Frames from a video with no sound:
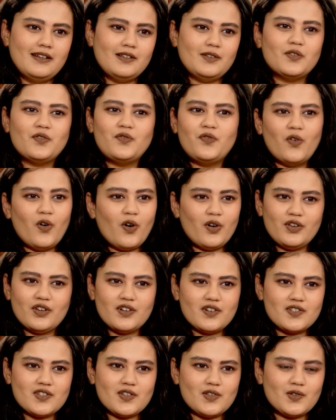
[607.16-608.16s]
You know, 4
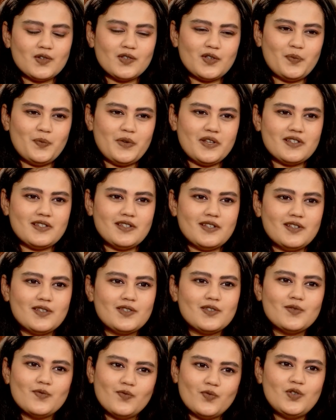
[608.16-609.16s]
years into the
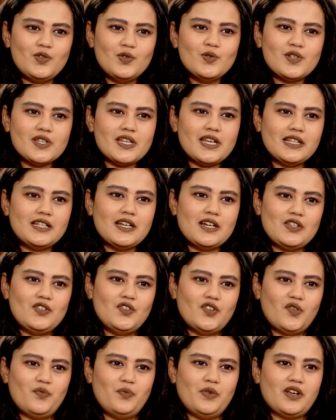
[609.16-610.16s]
business, would you say that
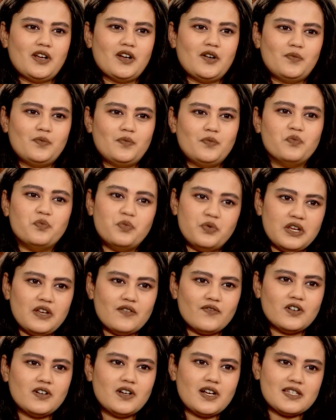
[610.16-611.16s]
you have become
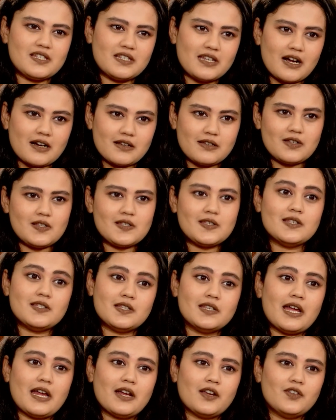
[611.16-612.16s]
braver as an artist, as
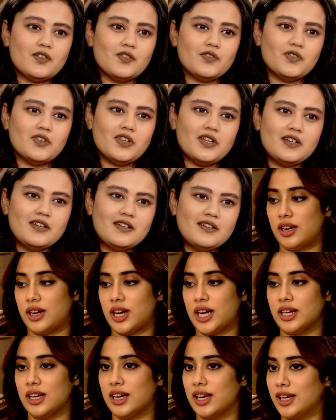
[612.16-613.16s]
an actor today?
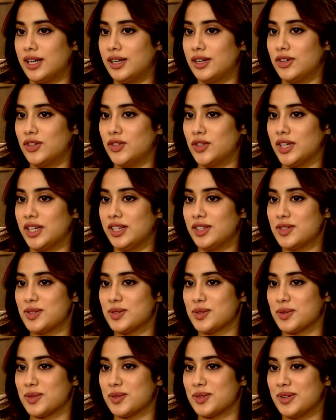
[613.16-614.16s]
I'd like to think
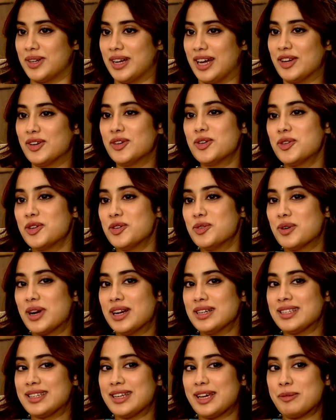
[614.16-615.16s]
so. I don't know. You
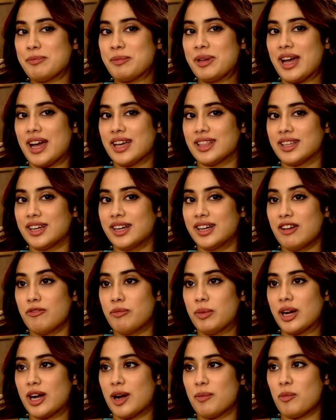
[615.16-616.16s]
guys tell me. I think
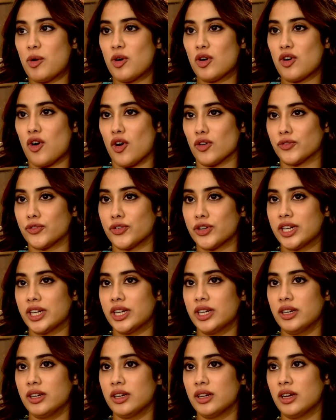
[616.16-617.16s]
I've become more confident.